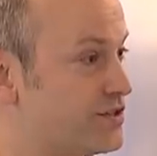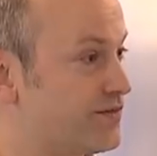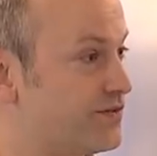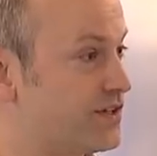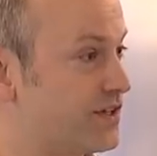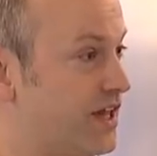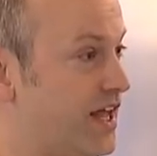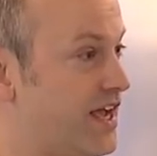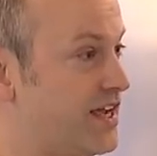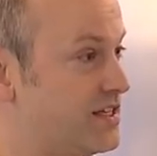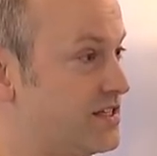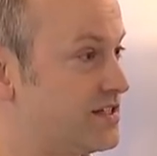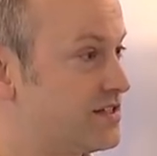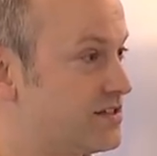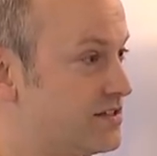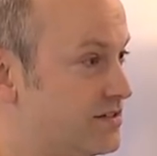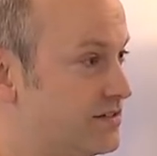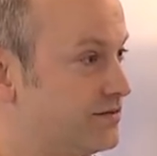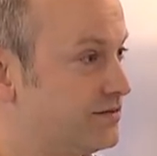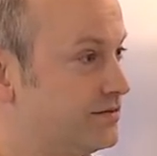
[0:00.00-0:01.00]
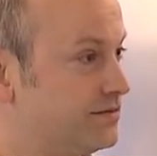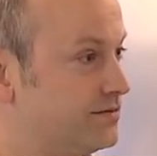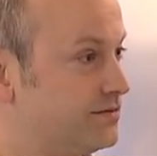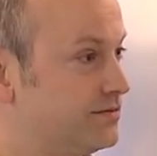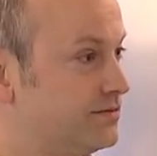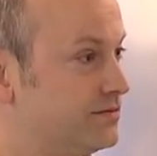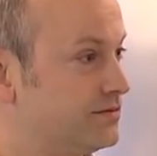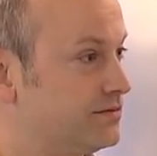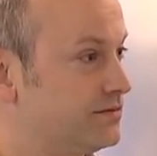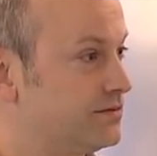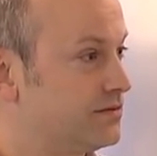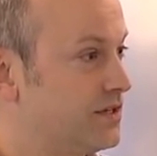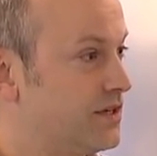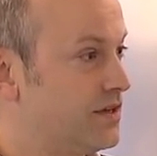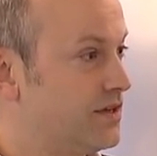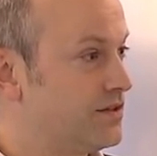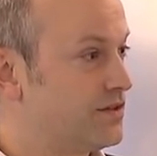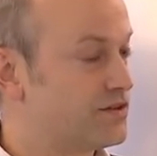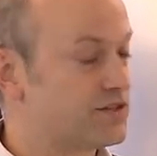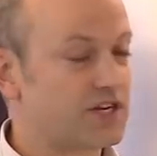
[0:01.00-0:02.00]
of delays.
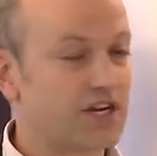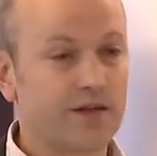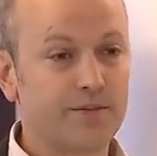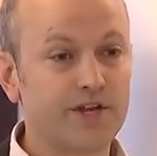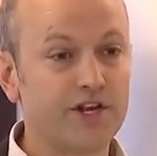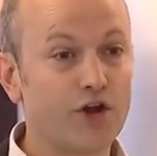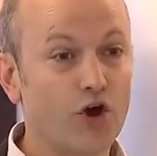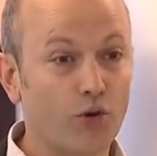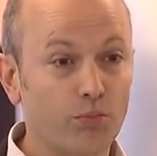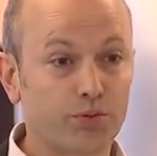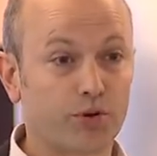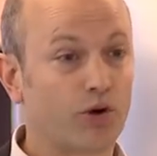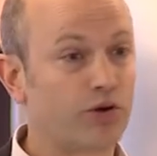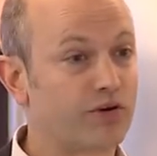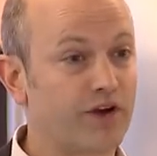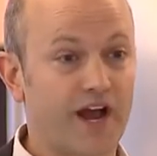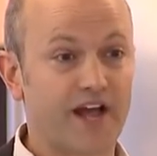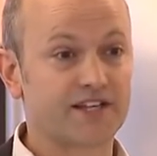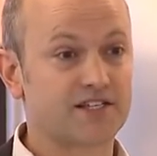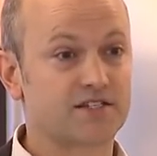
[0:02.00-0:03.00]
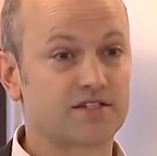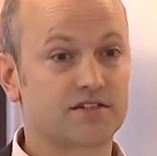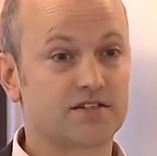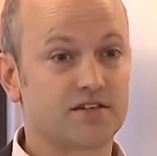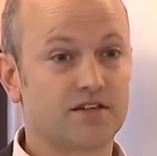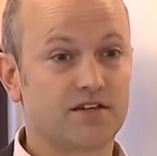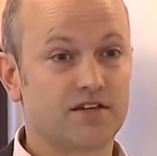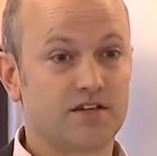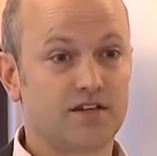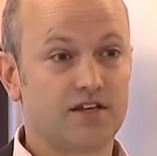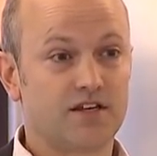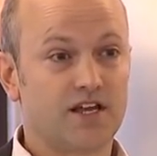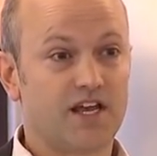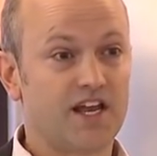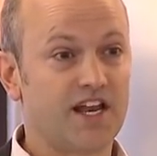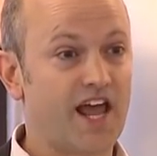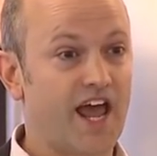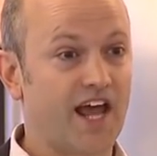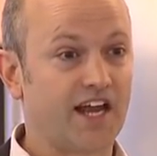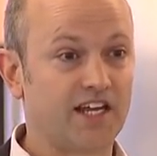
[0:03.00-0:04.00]
There's going to be no progress
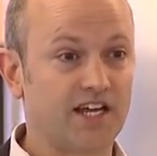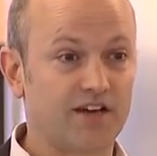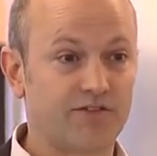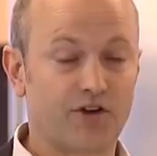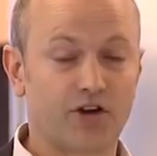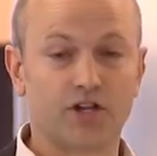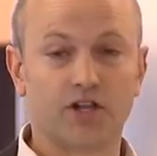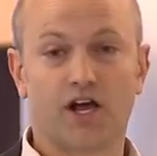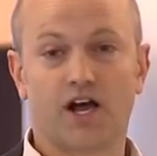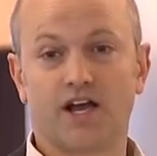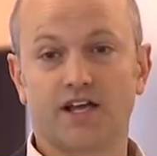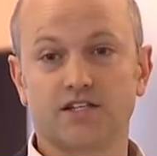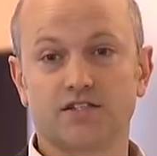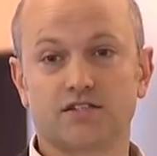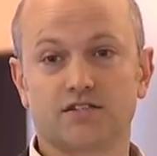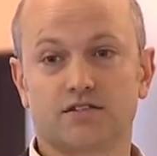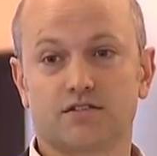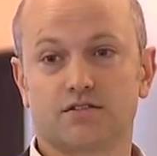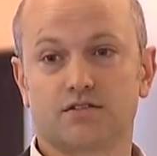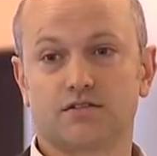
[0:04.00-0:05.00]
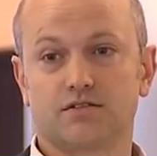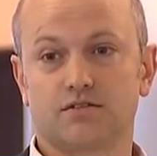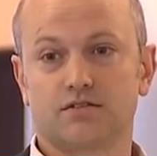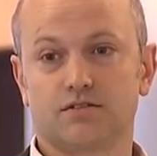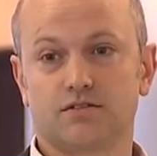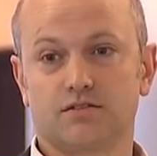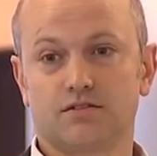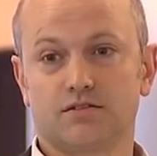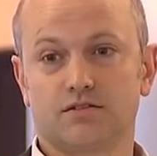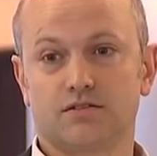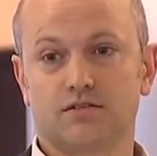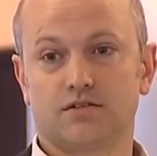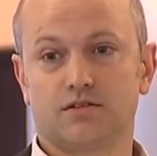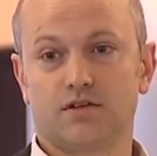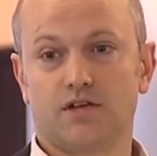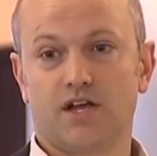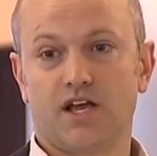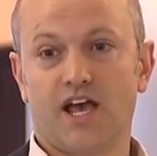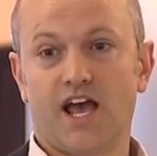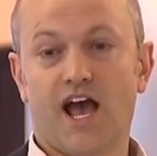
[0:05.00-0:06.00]
in any of our lines.
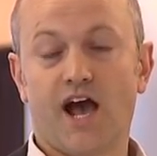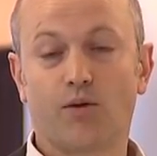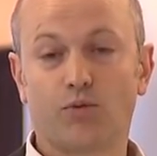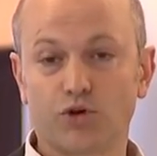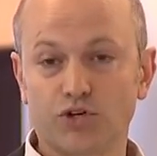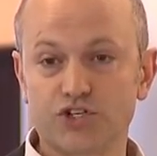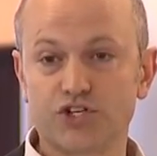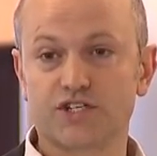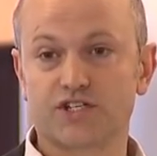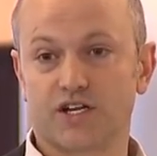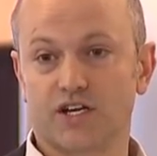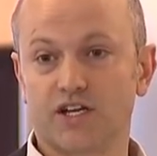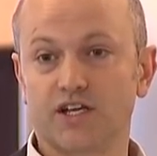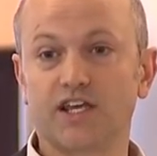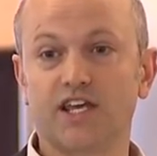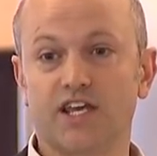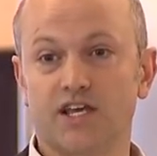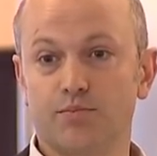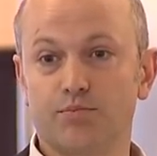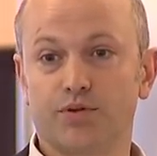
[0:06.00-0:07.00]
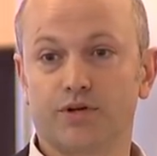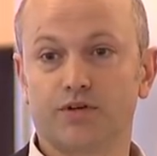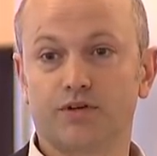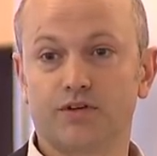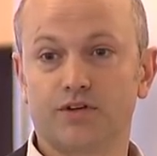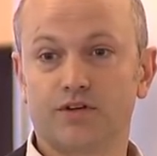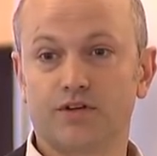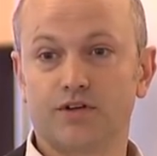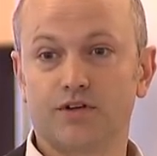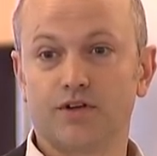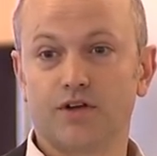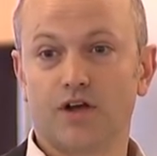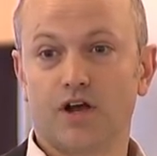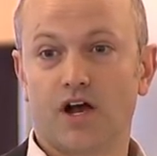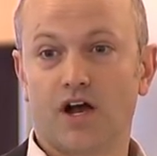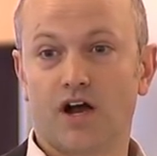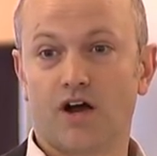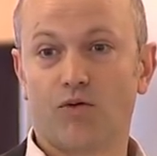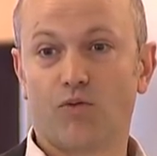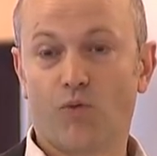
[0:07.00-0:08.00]
And we're just going to keep
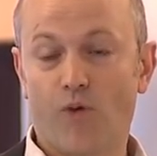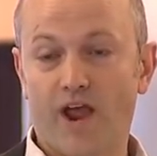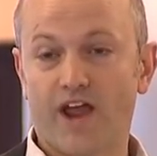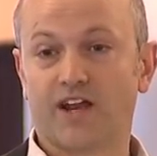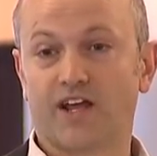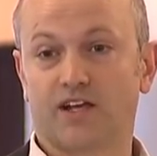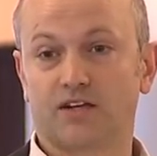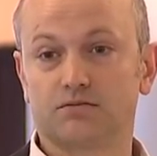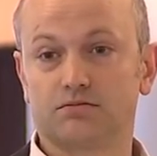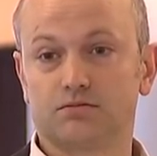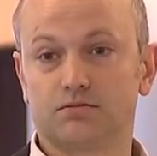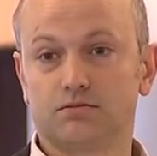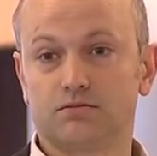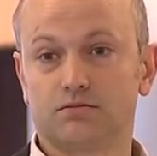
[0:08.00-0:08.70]
uh, waiting